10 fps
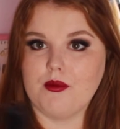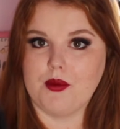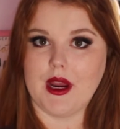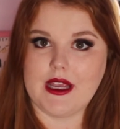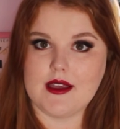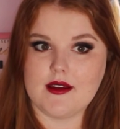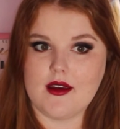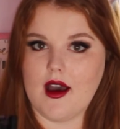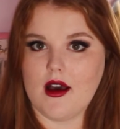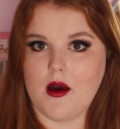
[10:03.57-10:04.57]
break
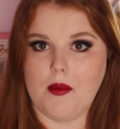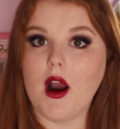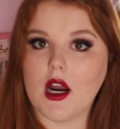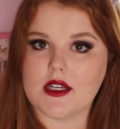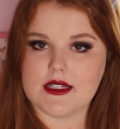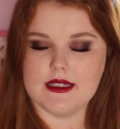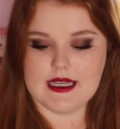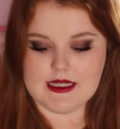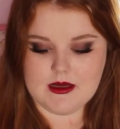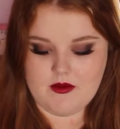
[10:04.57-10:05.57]
apart
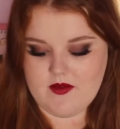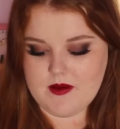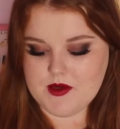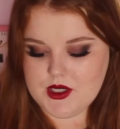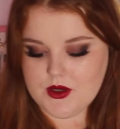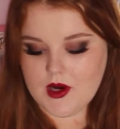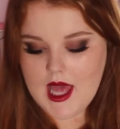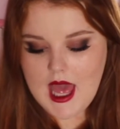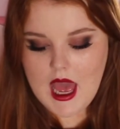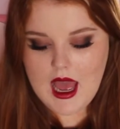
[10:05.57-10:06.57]
like some of them do.
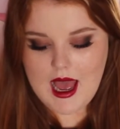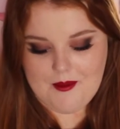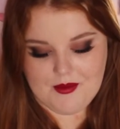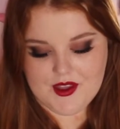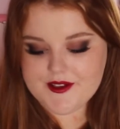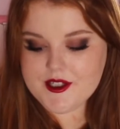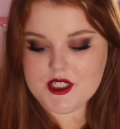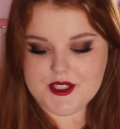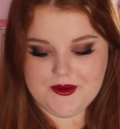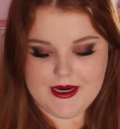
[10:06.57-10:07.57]
These are
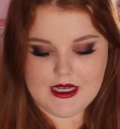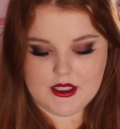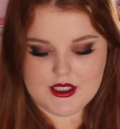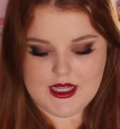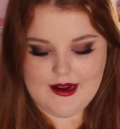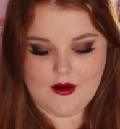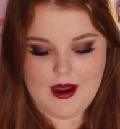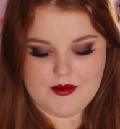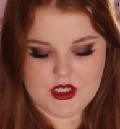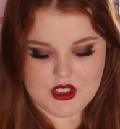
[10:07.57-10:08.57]
just 3 colors that I
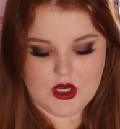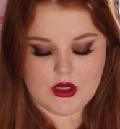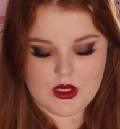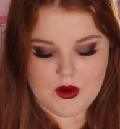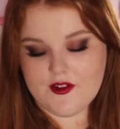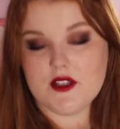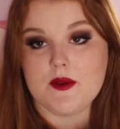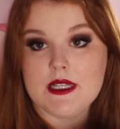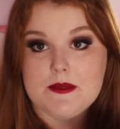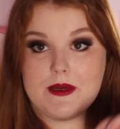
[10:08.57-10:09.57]
grabbed to show you. First
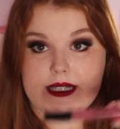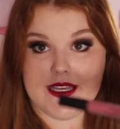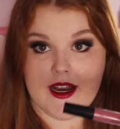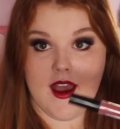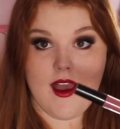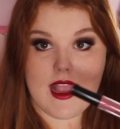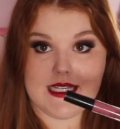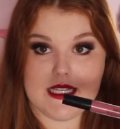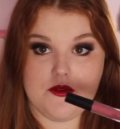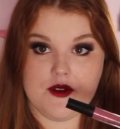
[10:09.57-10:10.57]
one is Patina. I
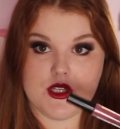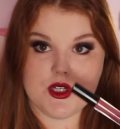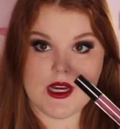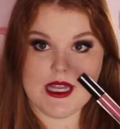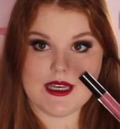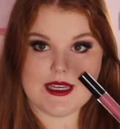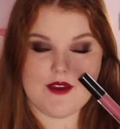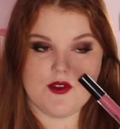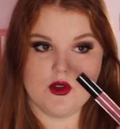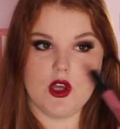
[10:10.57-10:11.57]
did feature it,
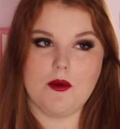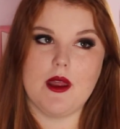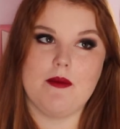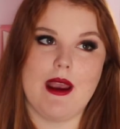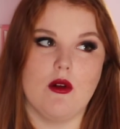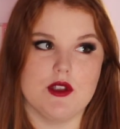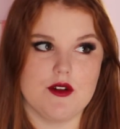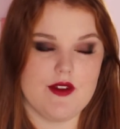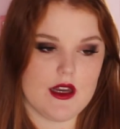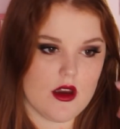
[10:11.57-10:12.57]
if you look in my
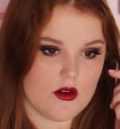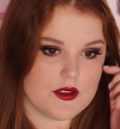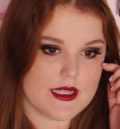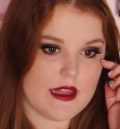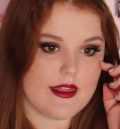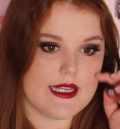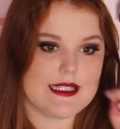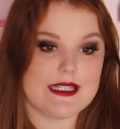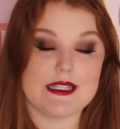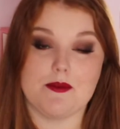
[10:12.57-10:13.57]
older videos,
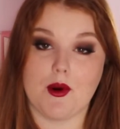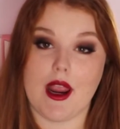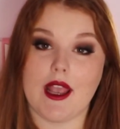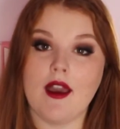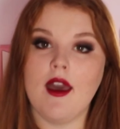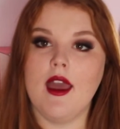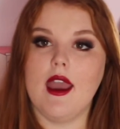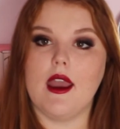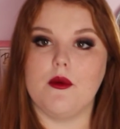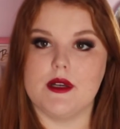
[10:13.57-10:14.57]
this spring.
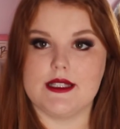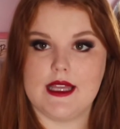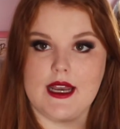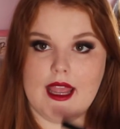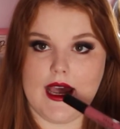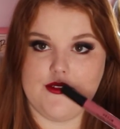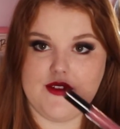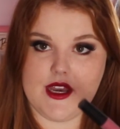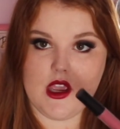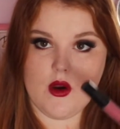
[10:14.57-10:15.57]
It was in a
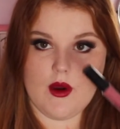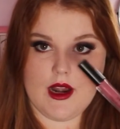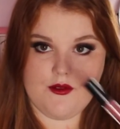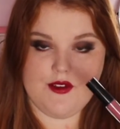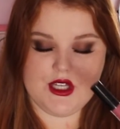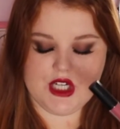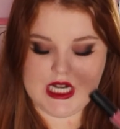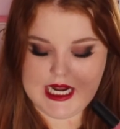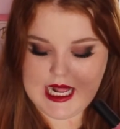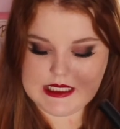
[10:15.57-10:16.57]
video and I featured
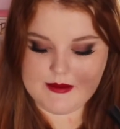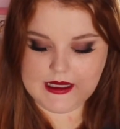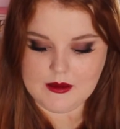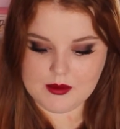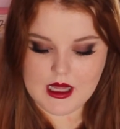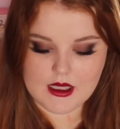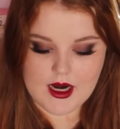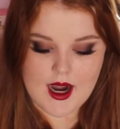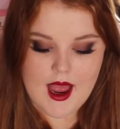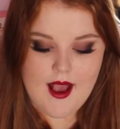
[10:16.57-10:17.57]
it as my lip
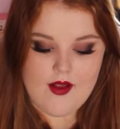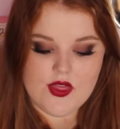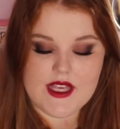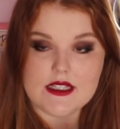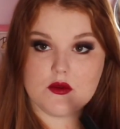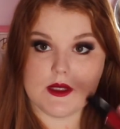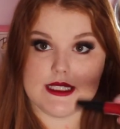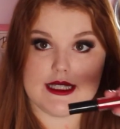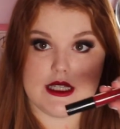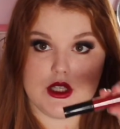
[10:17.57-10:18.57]
color. This
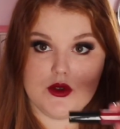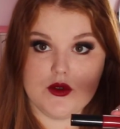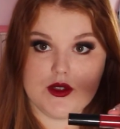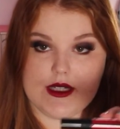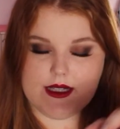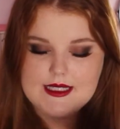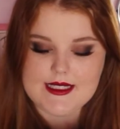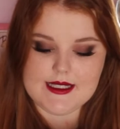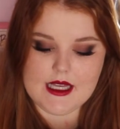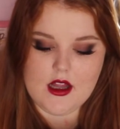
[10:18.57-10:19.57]
was used,
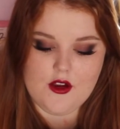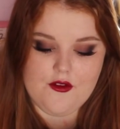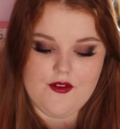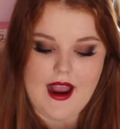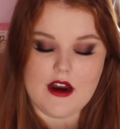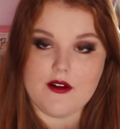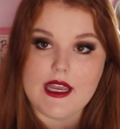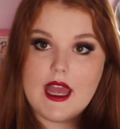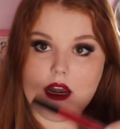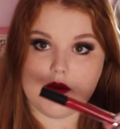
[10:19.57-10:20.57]
this is the color
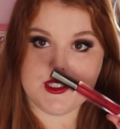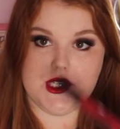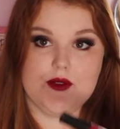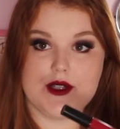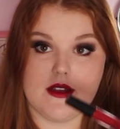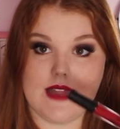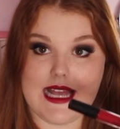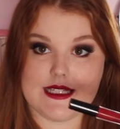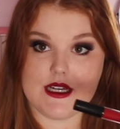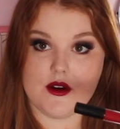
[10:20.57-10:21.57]
Fiery, and it was used
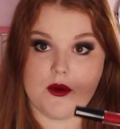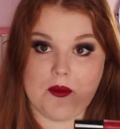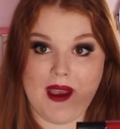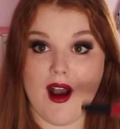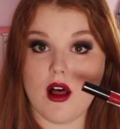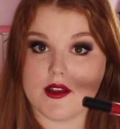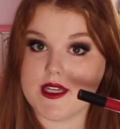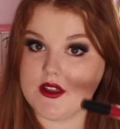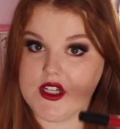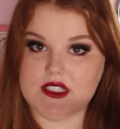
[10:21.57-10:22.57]
last year in one of my
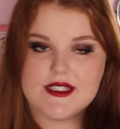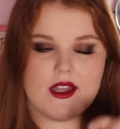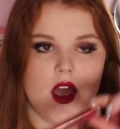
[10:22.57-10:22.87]
holiday looks.